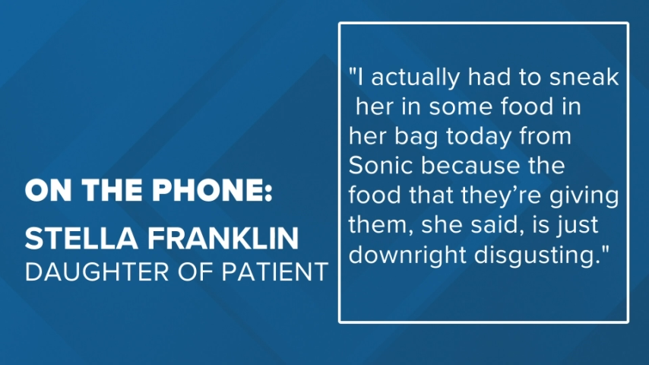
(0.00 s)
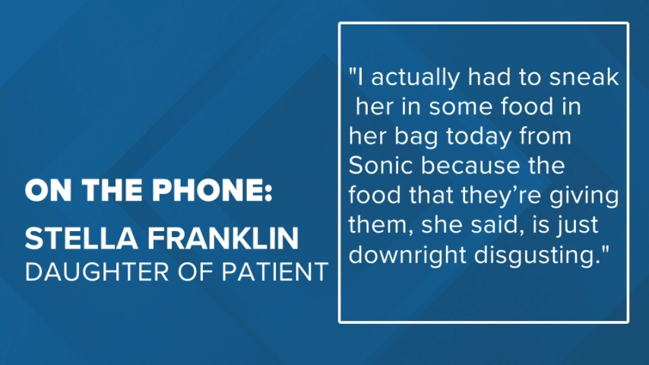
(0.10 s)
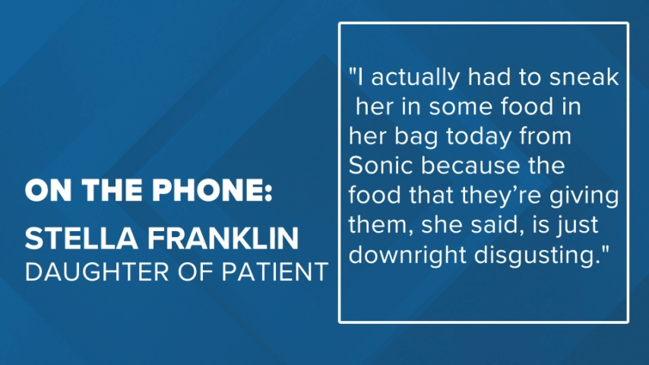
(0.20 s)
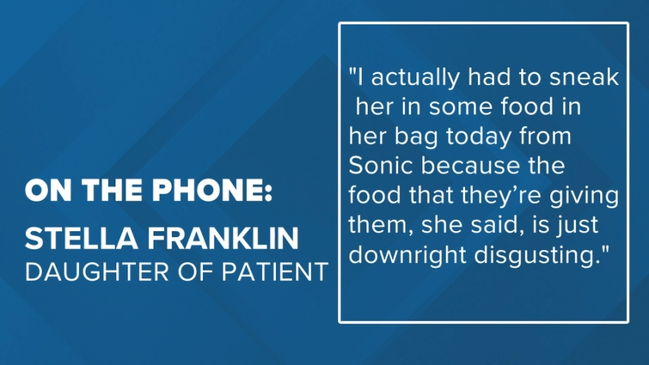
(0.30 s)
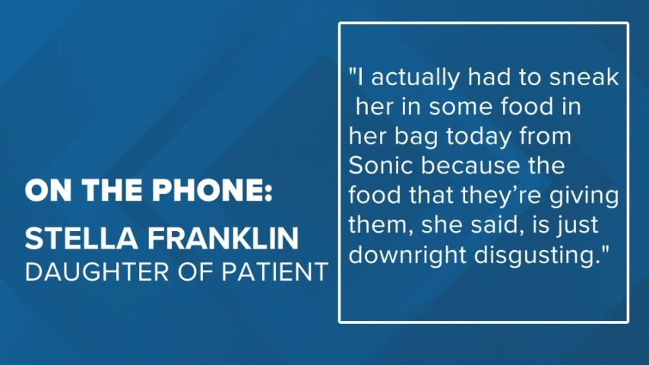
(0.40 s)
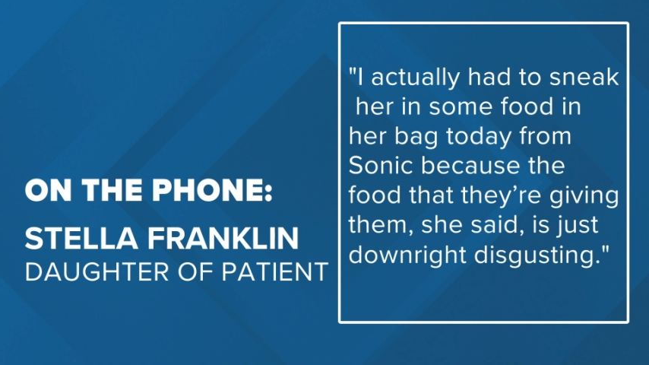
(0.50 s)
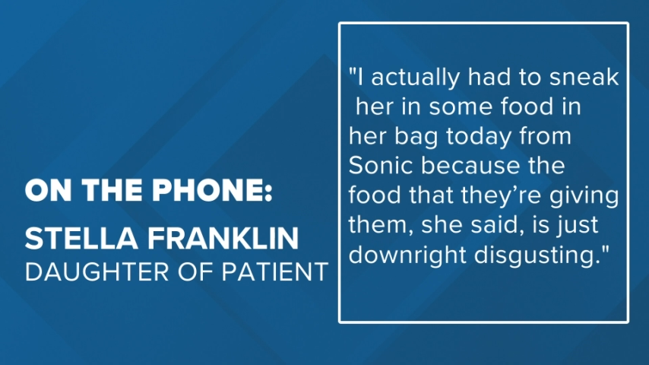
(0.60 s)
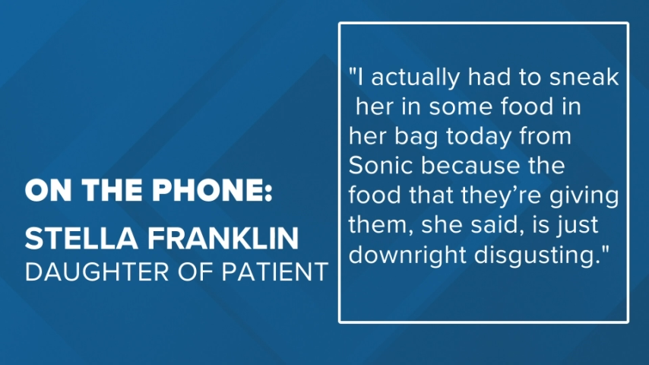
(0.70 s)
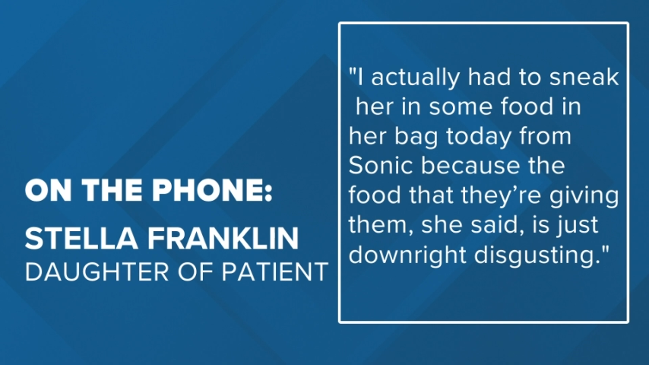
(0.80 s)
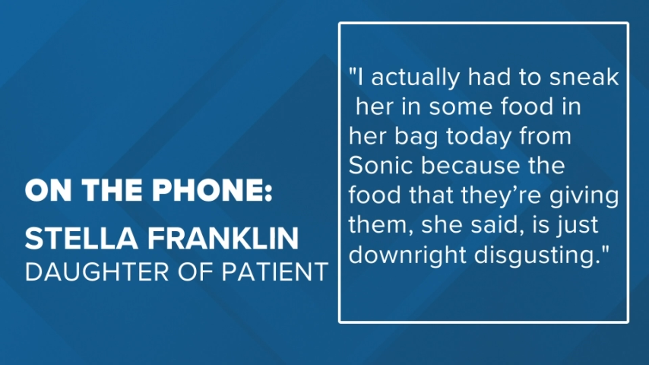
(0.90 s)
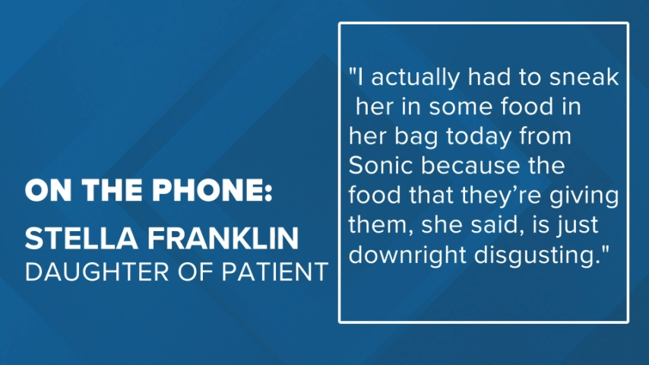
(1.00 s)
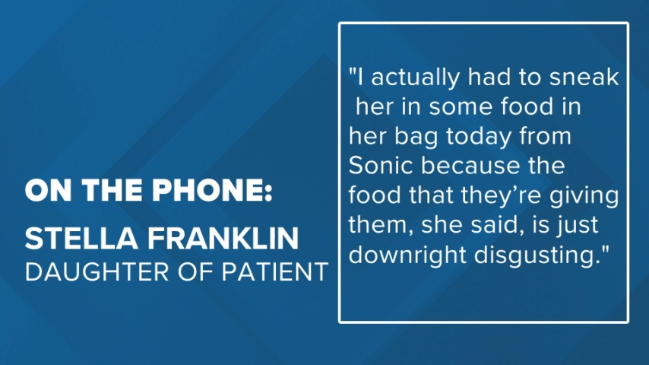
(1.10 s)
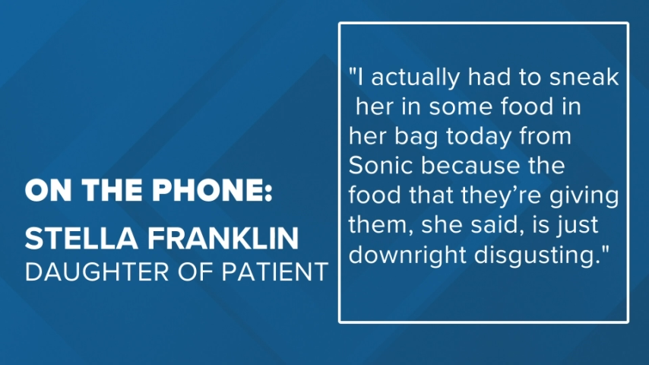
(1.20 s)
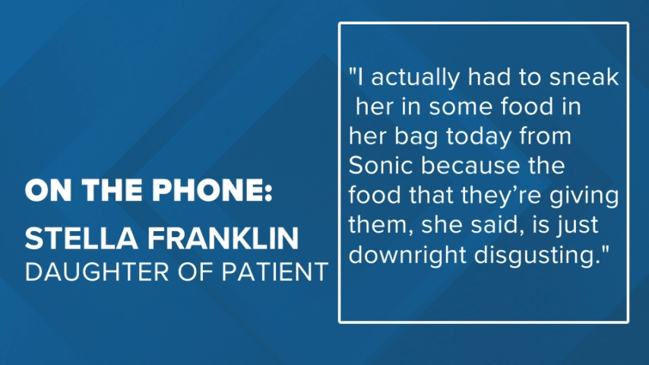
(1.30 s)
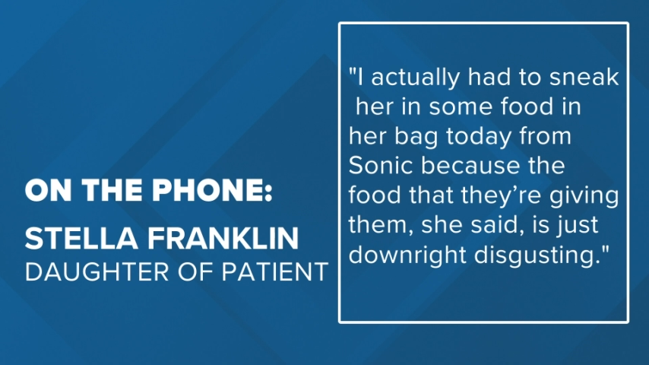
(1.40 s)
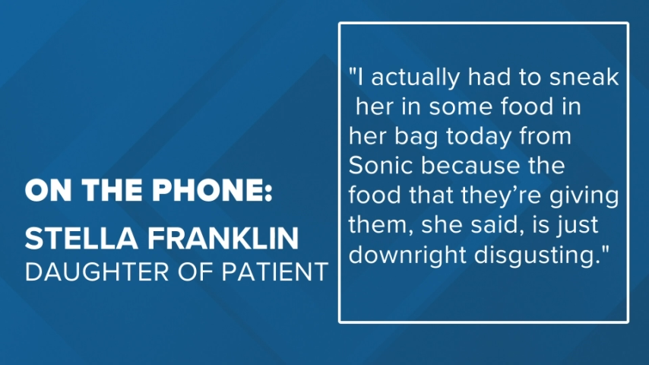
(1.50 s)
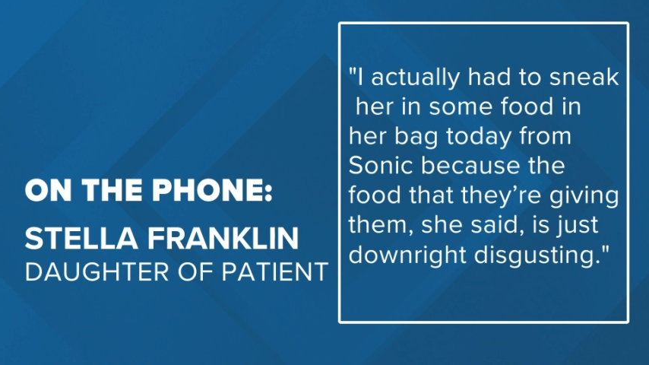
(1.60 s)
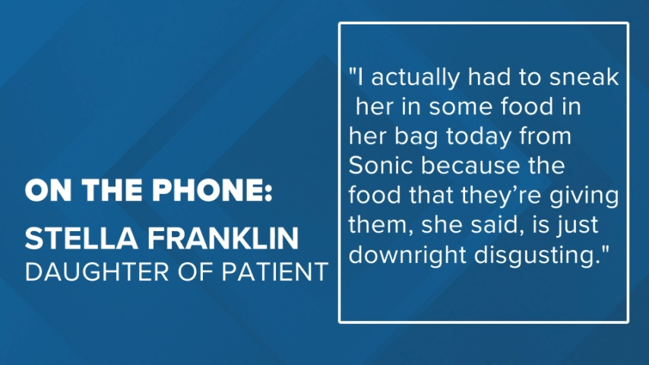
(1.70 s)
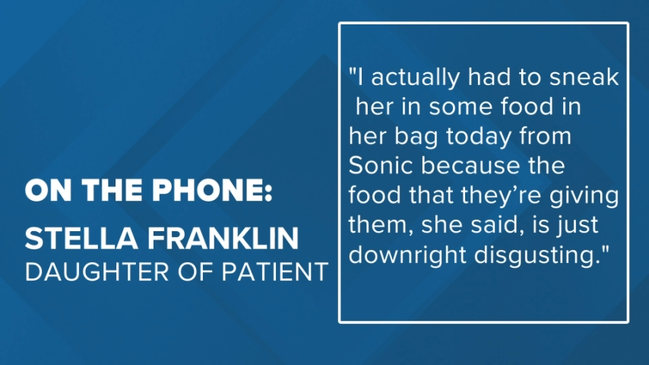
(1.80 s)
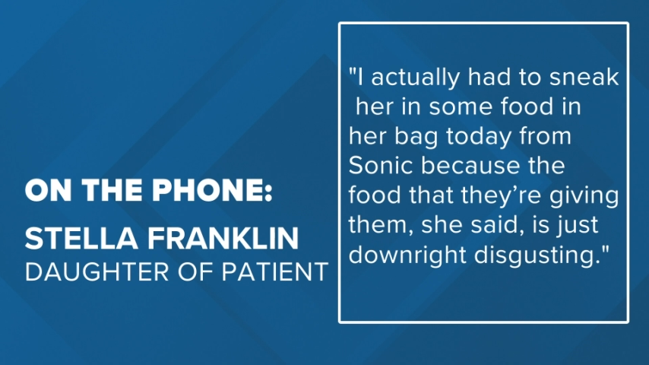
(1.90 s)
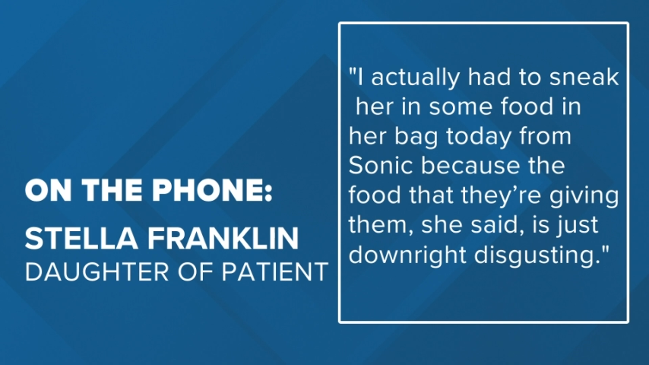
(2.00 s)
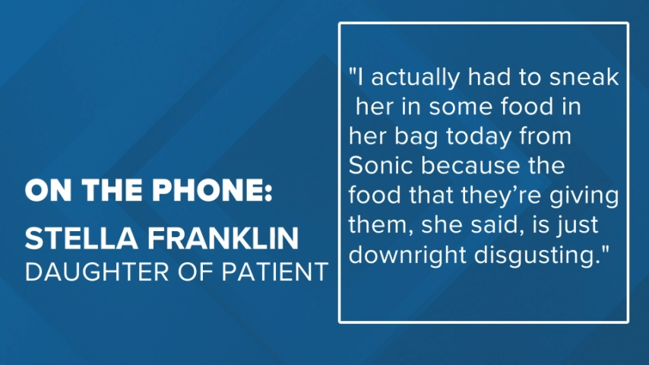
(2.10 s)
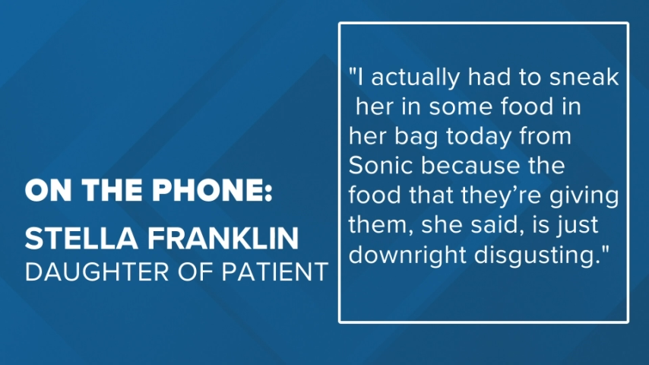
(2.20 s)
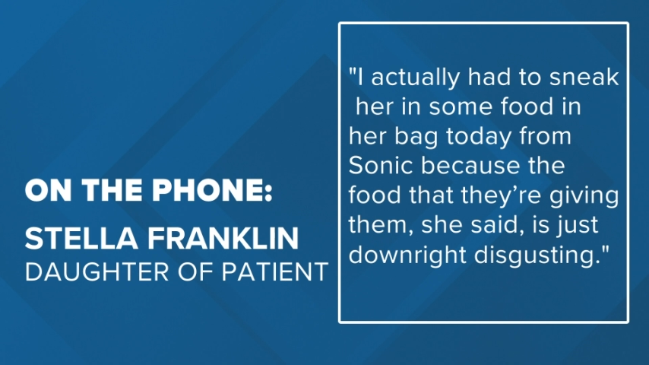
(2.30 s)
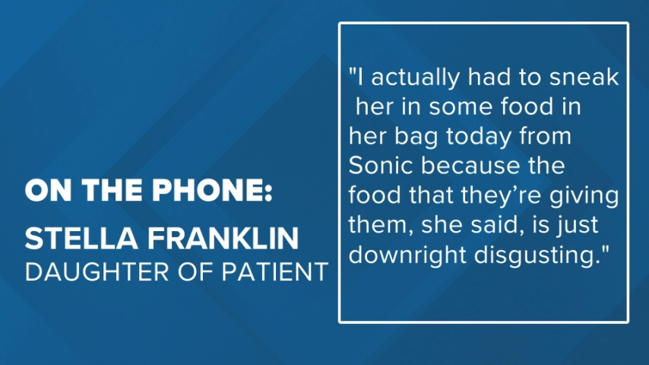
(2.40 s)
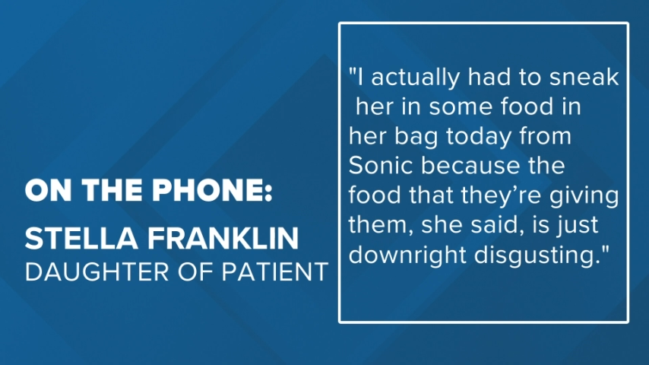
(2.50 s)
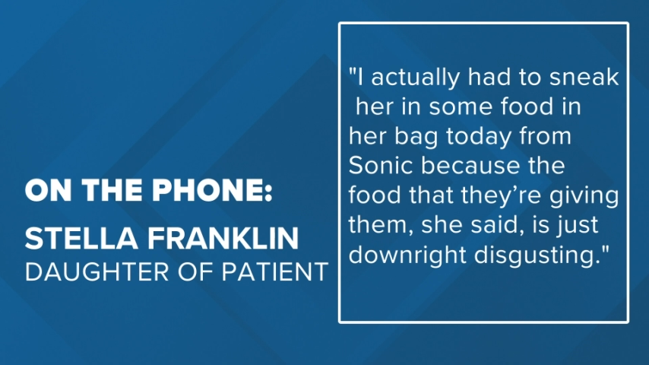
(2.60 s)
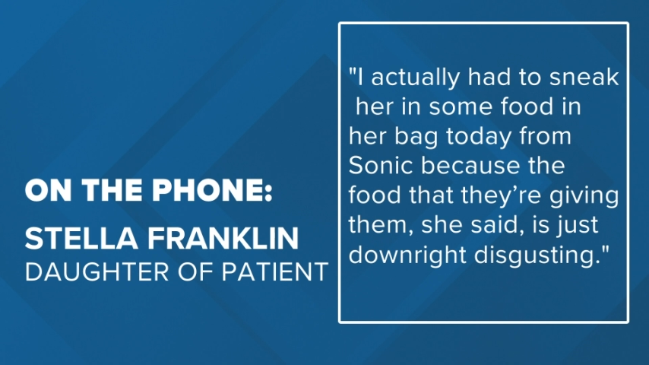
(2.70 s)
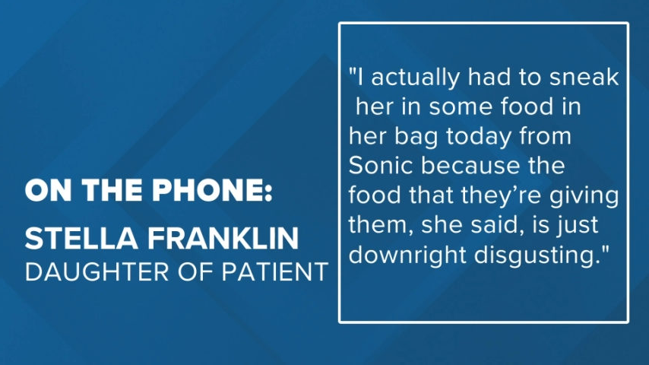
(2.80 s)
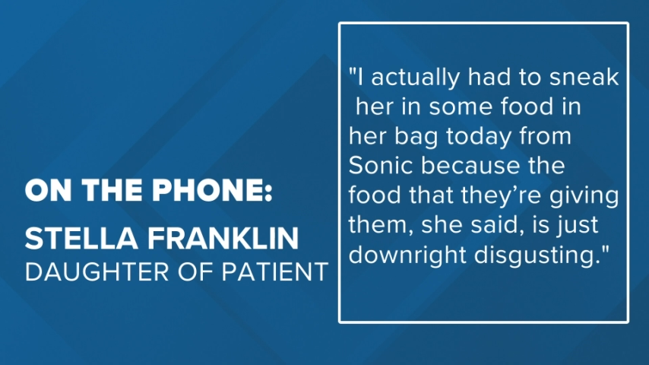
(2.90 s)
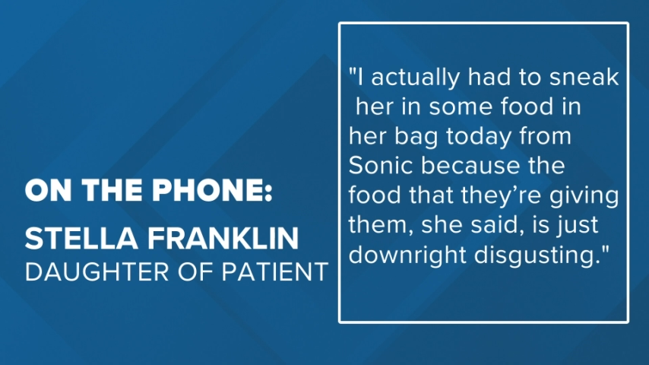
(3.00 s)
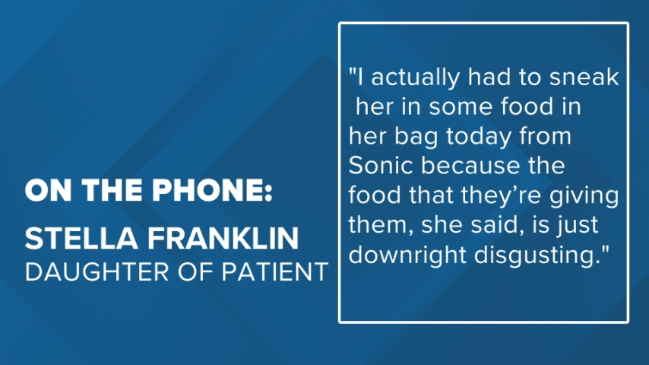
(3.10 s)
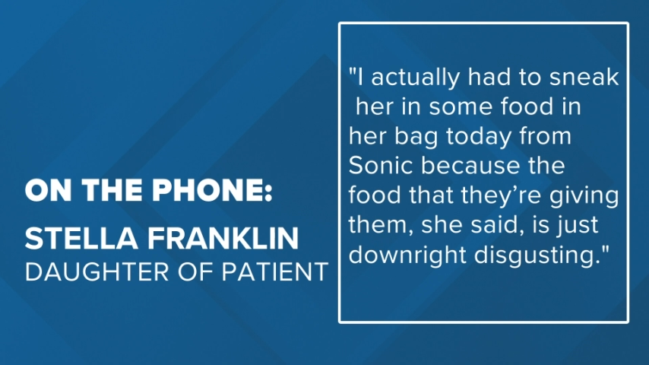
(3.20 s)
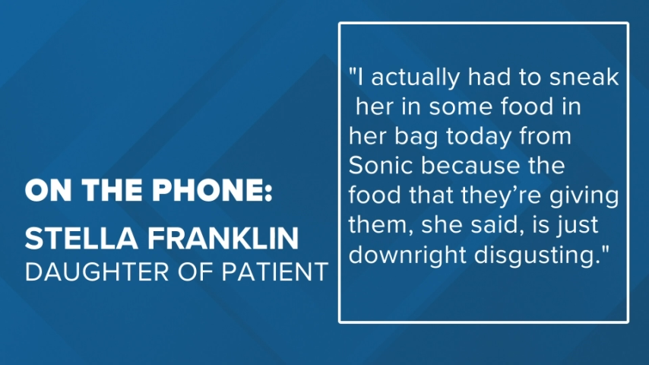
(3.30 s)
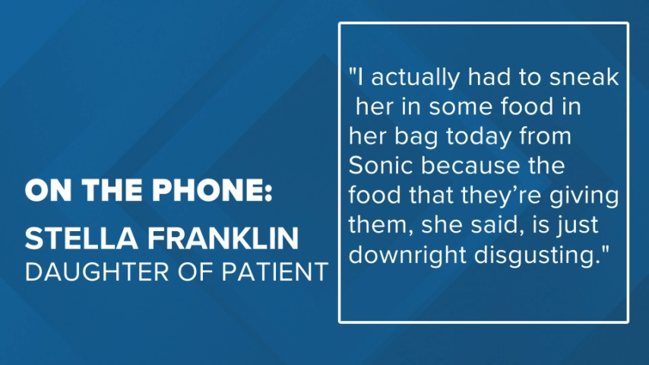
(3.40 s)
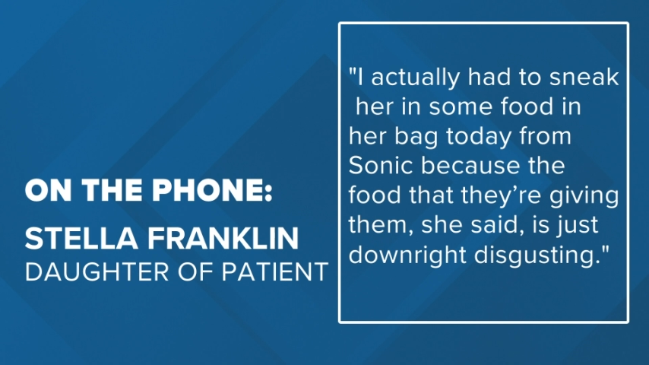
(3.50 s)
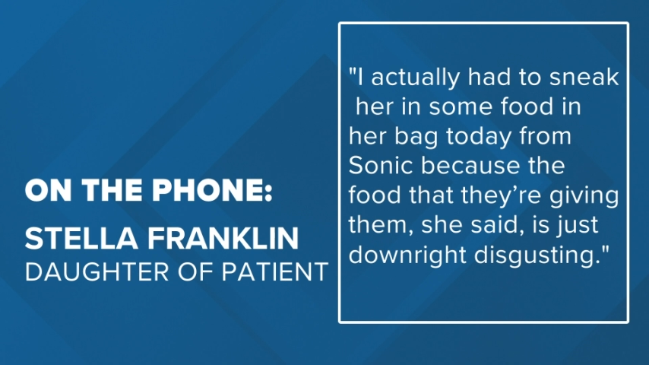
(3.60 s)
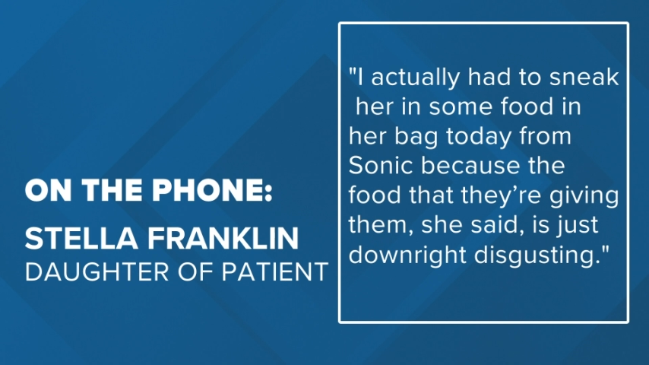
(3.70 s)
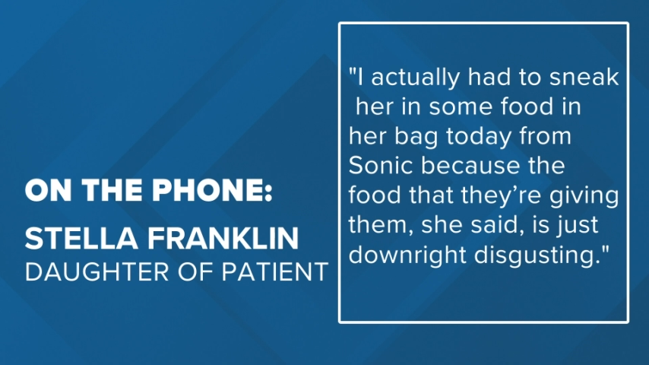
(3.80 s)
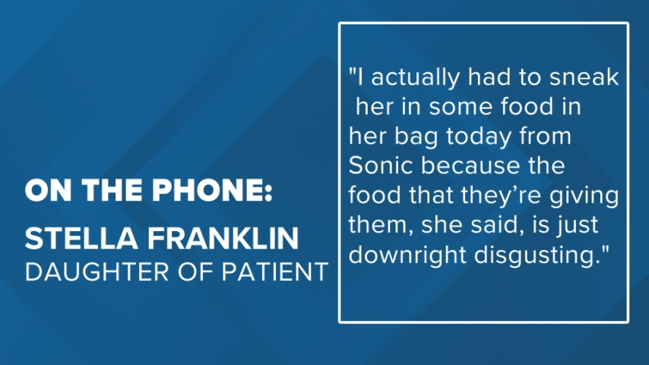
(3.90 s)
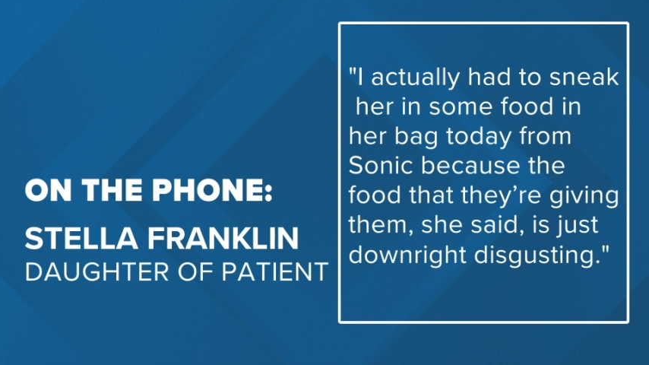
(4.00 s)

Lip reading: [unreadable: no face in view]